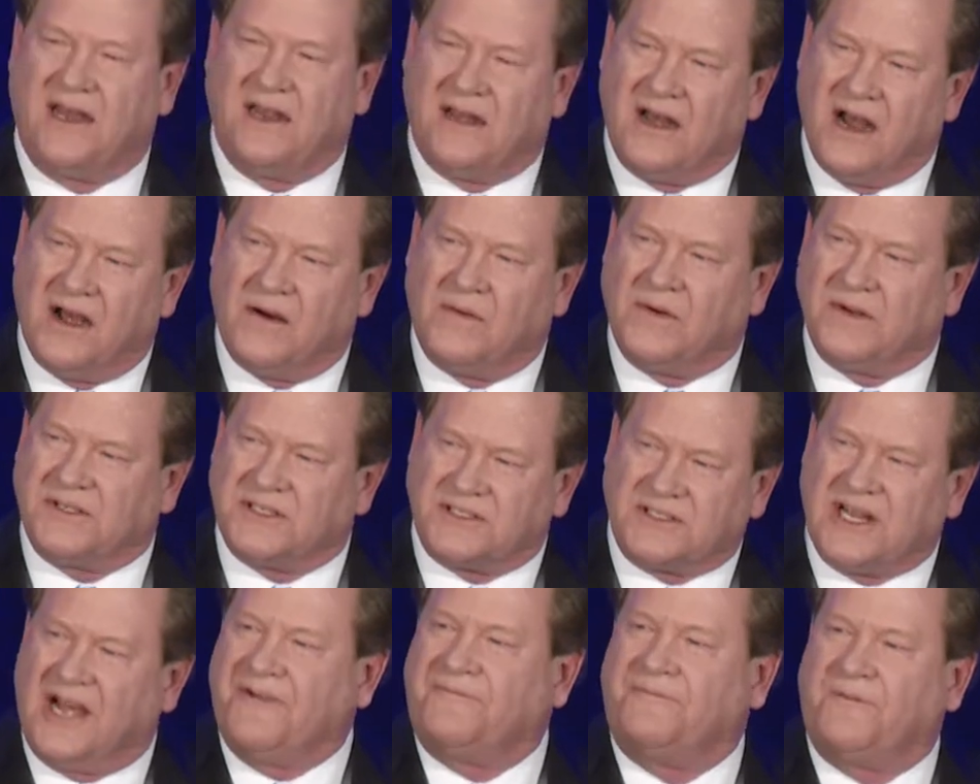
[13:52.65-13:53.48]
you know, when
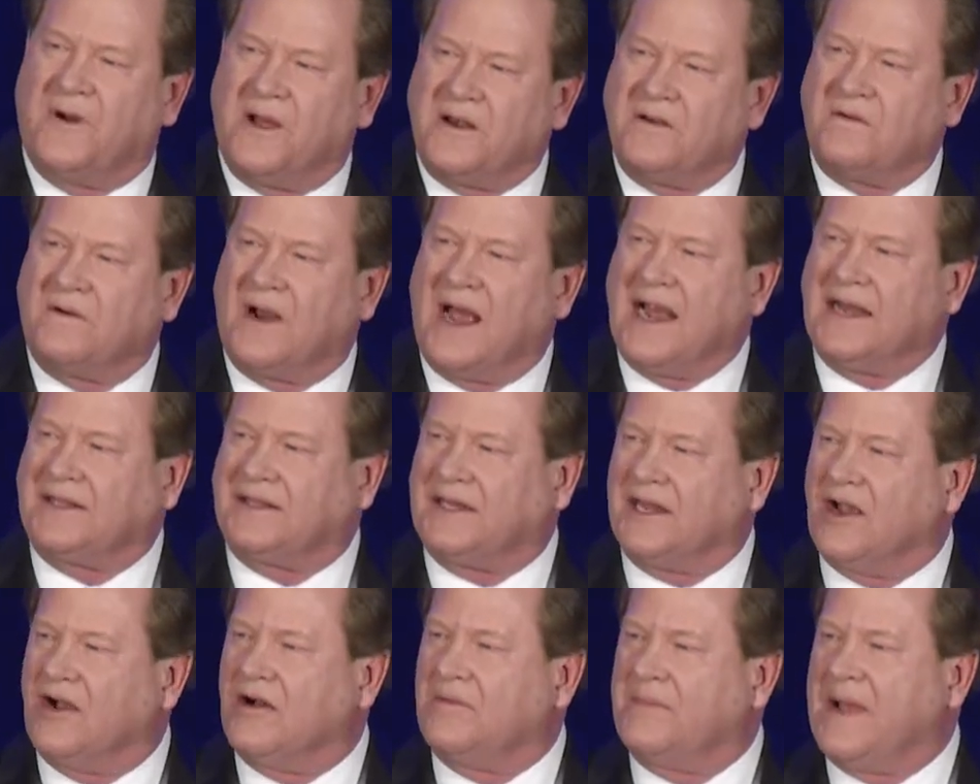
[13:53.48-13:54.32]
stuff wasn't right,
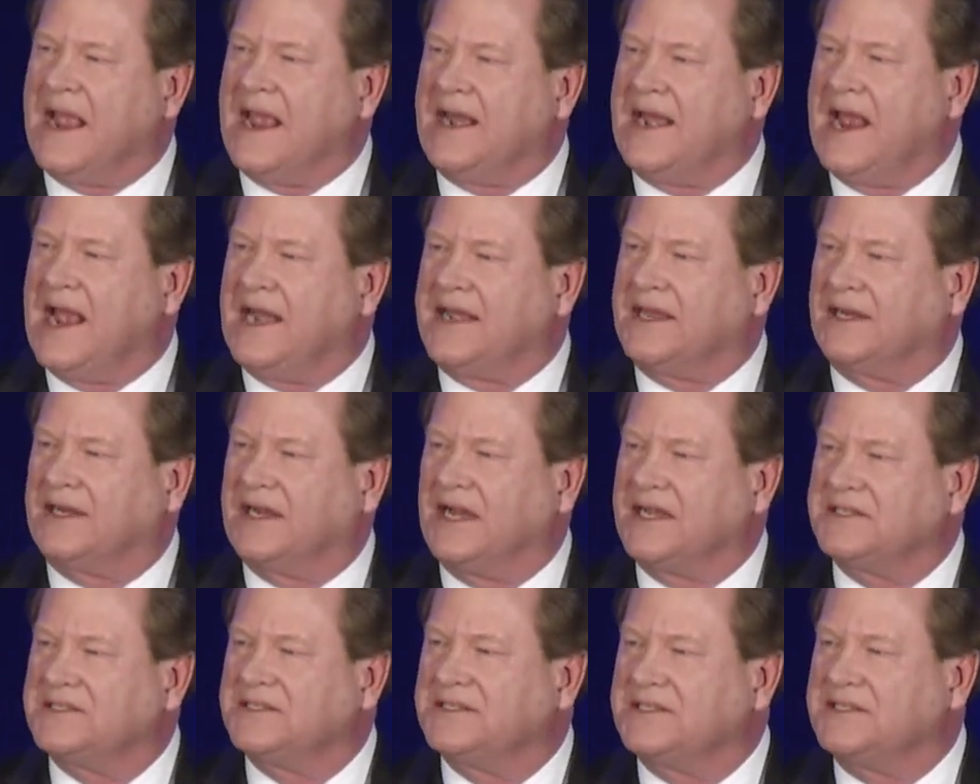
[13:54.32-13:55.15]
the old man had the
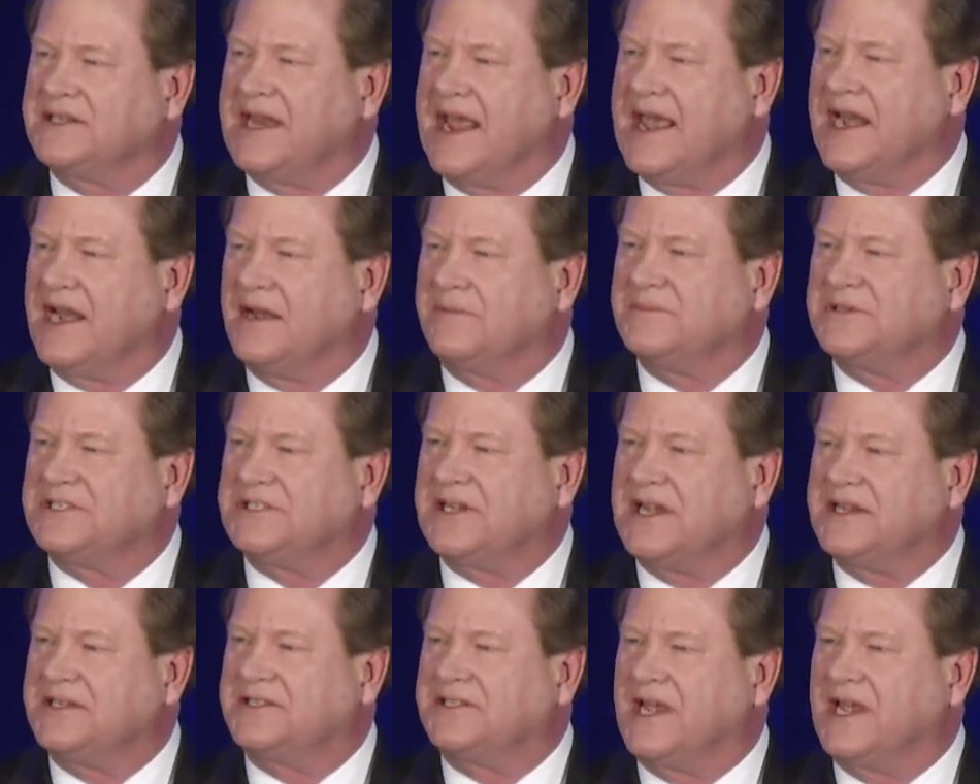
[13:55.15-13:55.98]
guts to stand up and
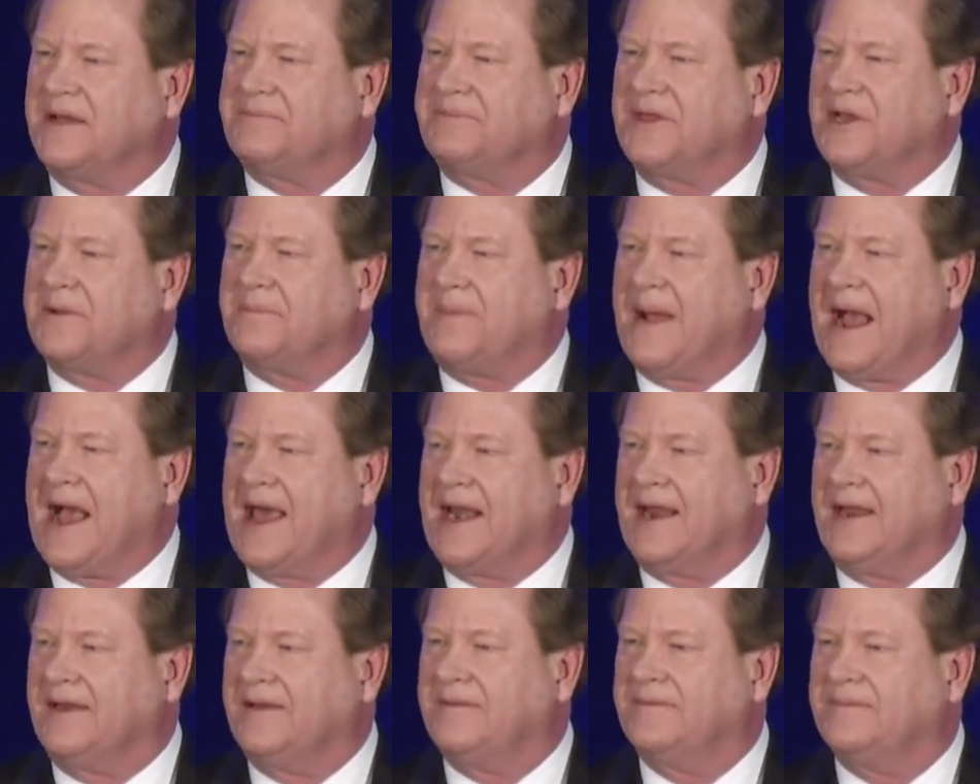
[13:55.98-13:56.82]
say something about
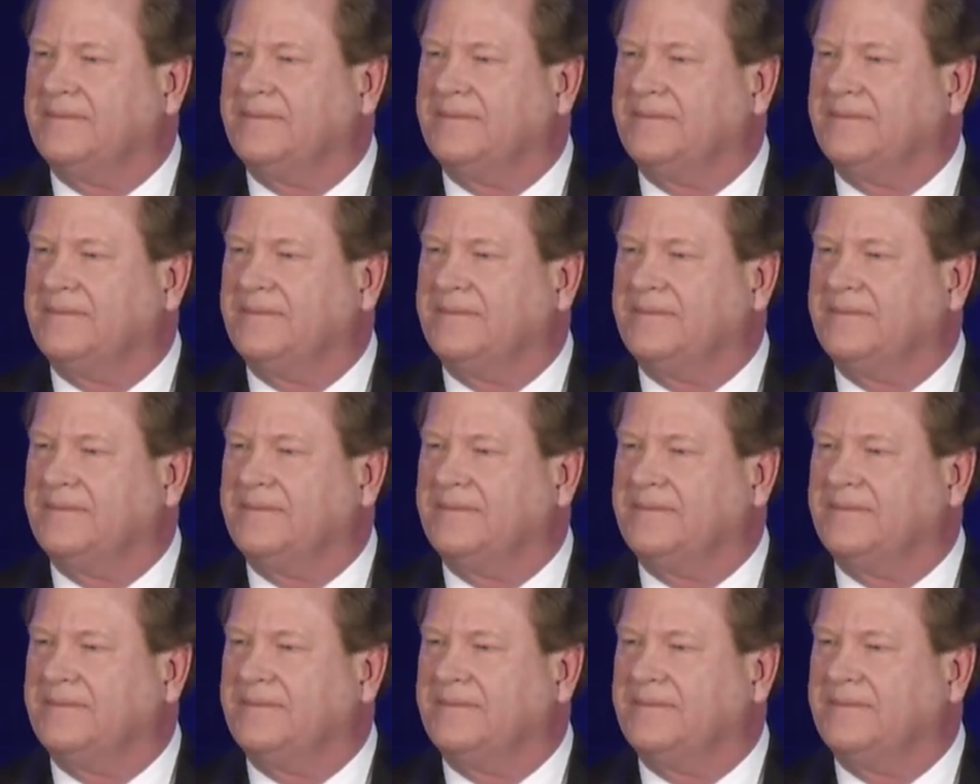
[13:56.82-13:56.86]
it.